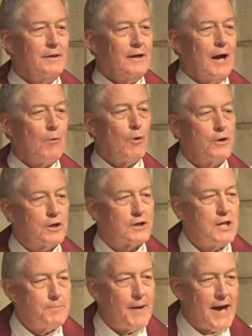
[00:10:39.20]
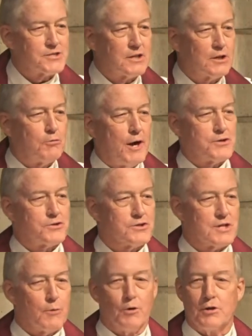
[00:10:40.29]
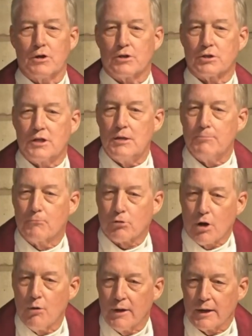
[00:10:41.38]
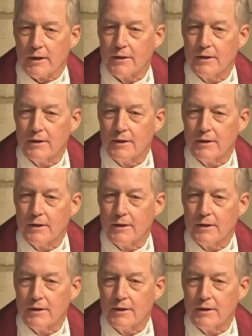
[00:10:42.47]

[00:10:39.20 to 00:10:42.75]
I want you to keep asking questions. I want you to keep growing.